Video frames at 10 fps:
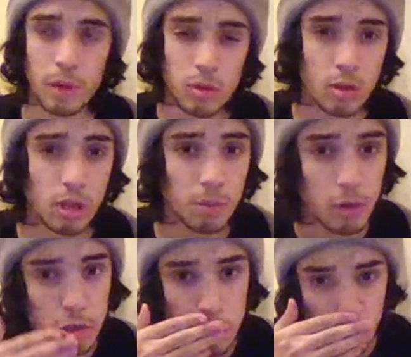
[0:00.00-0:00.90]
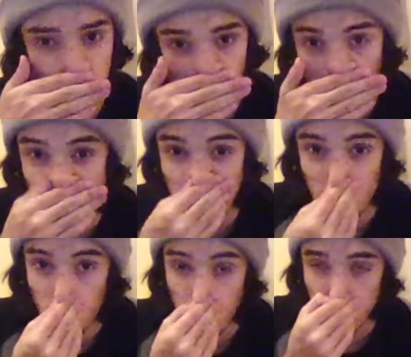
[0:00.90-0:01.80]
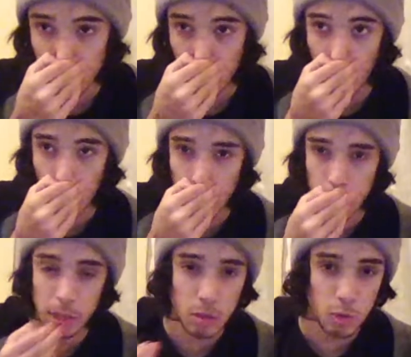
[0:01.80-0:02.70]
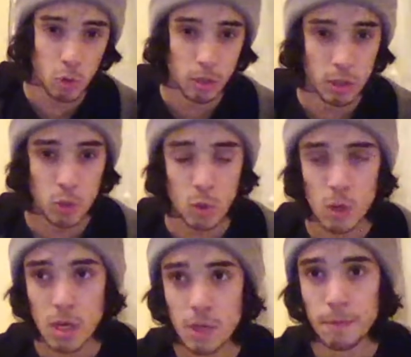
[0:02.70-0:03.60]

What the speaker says: basically because you've forgotten how to walk, and that's totally cool.